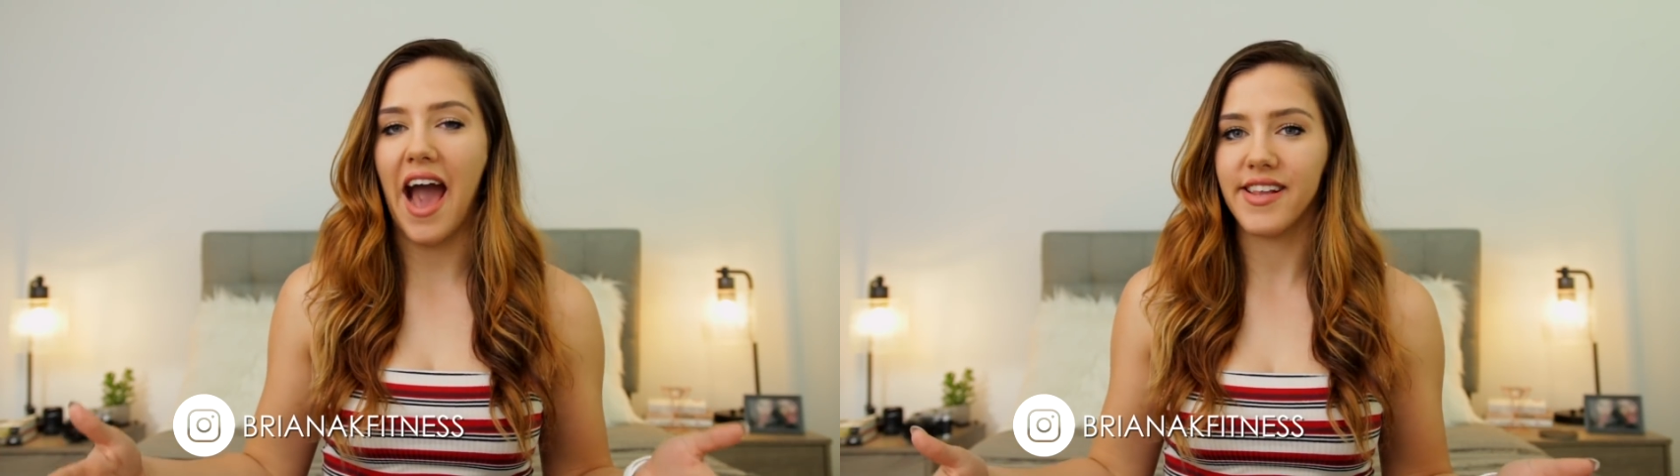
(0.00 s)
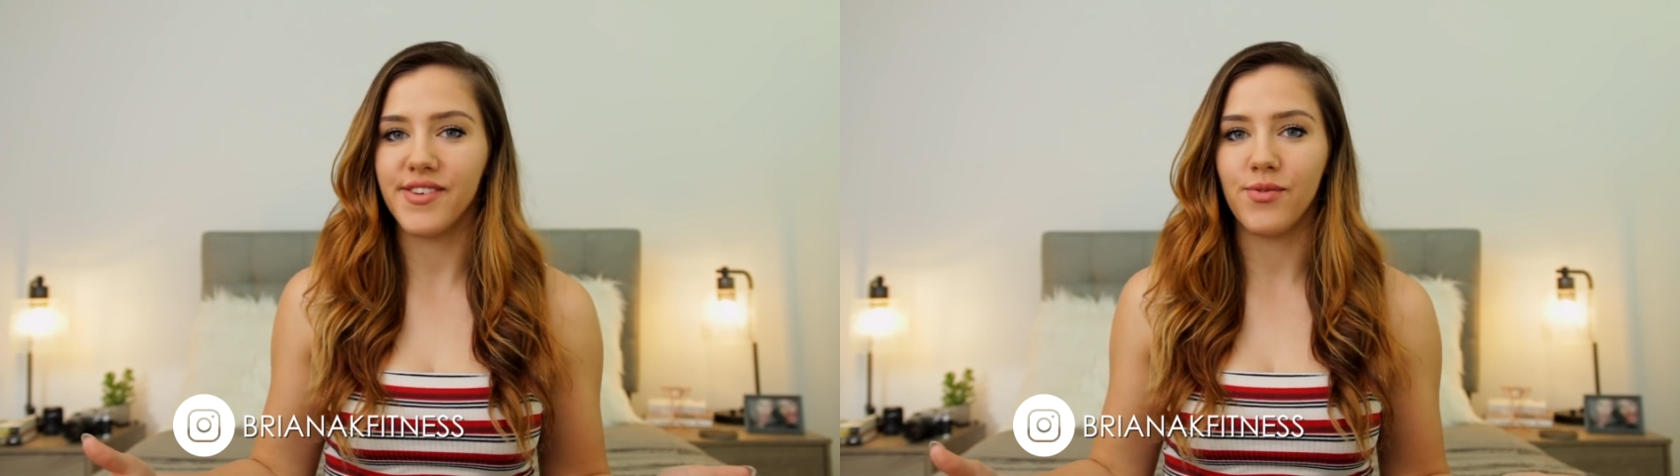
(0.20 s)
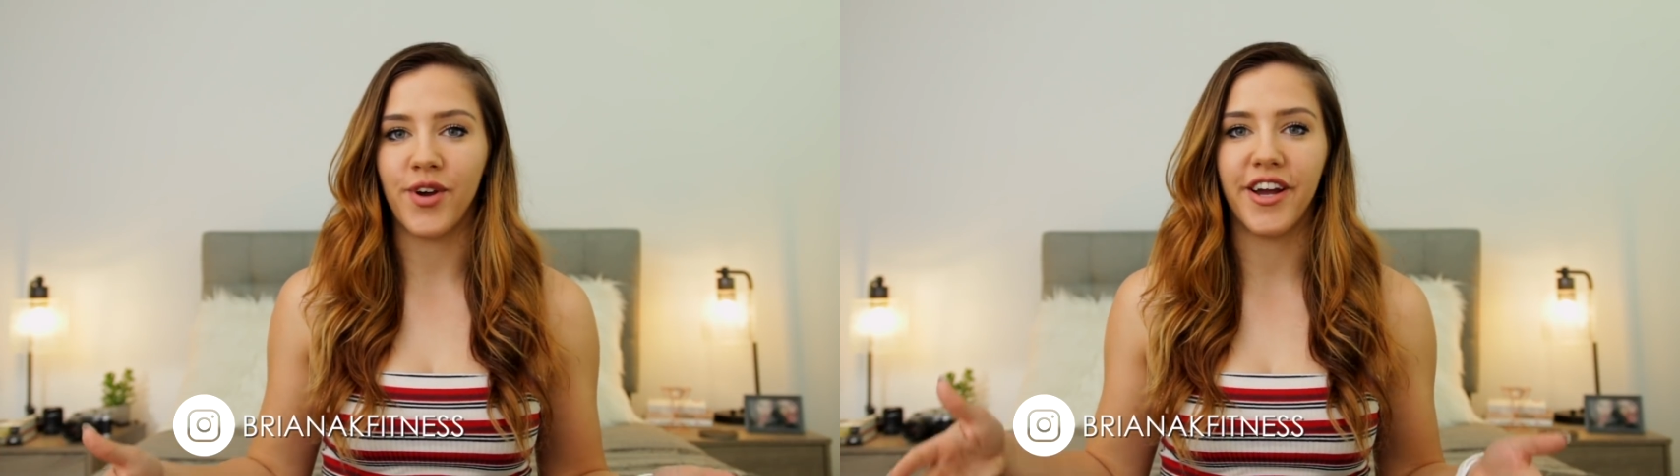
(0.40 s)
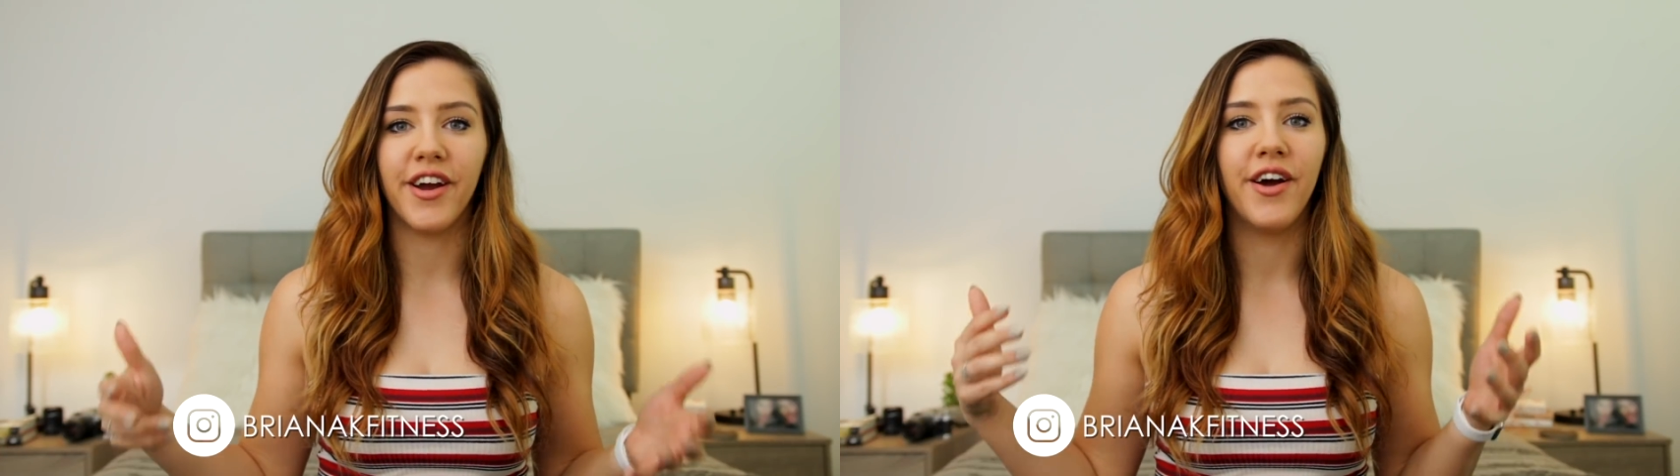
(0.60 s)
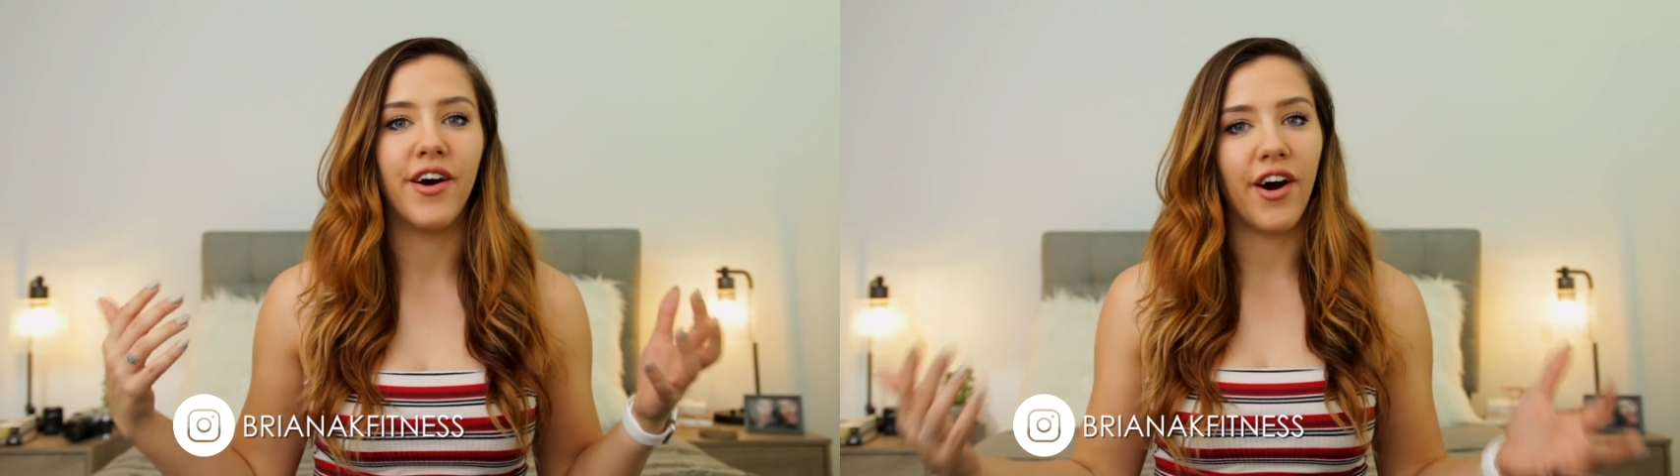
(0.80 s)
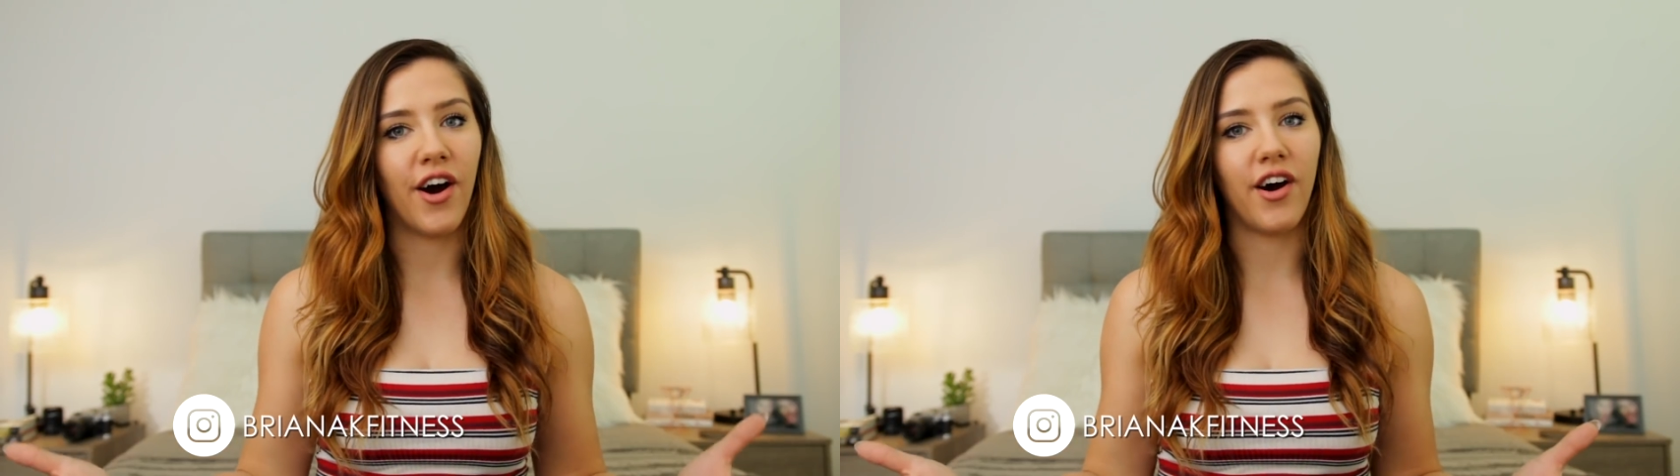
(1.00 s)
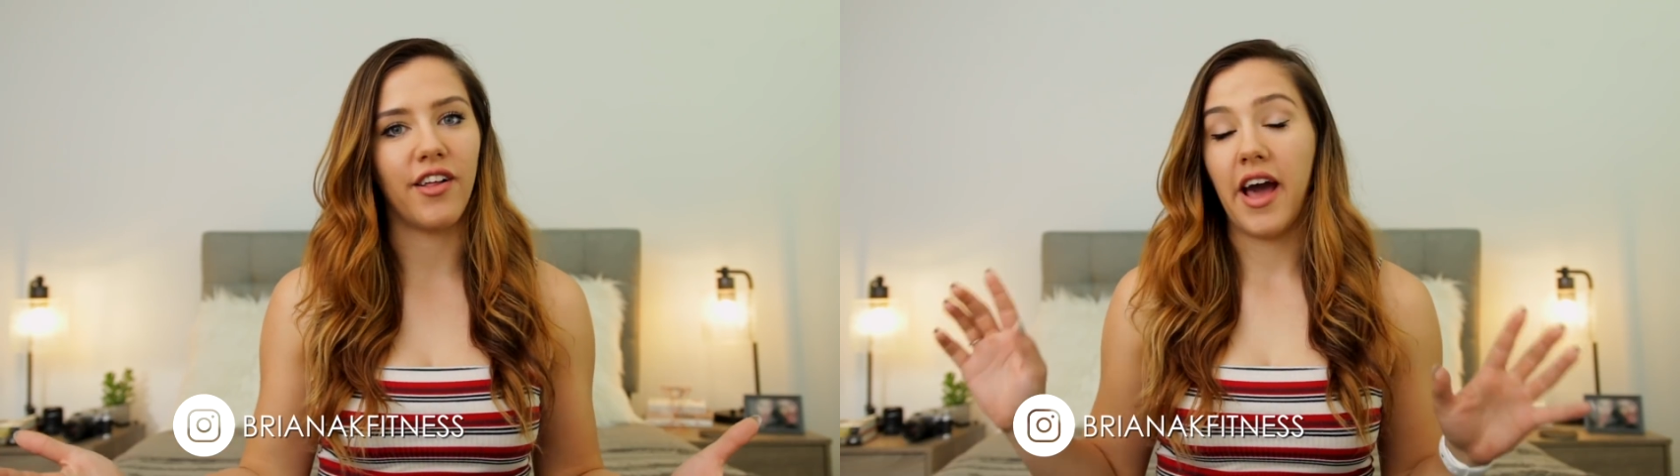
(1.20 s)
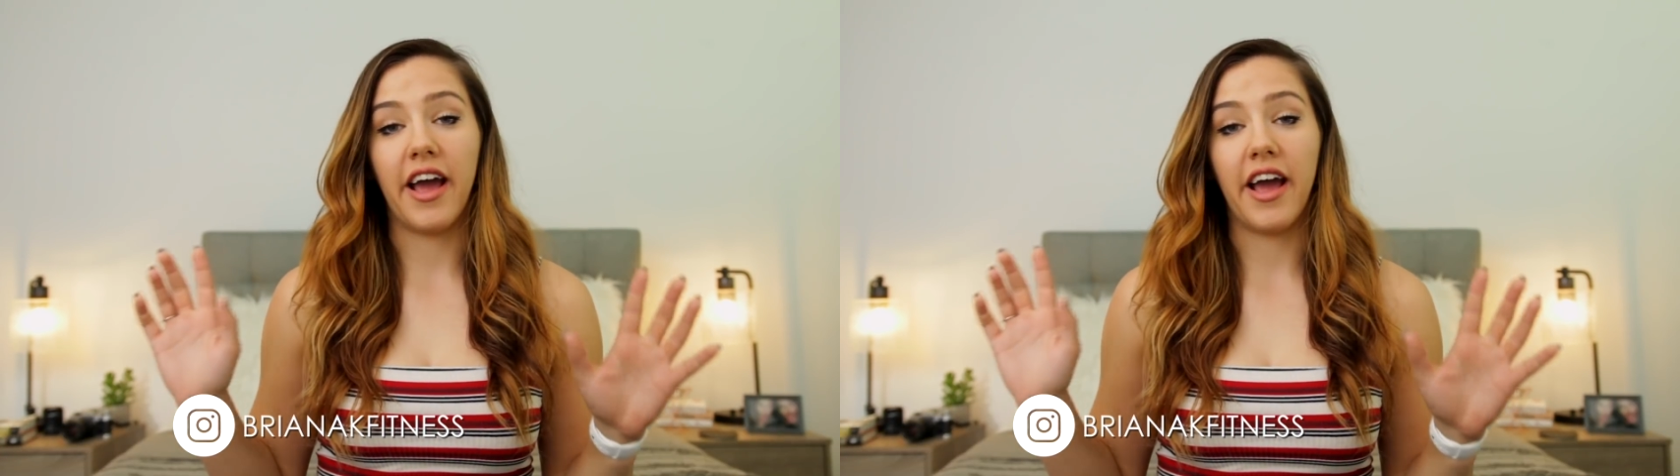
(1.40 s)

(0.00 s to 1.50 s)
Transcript: activewear haul.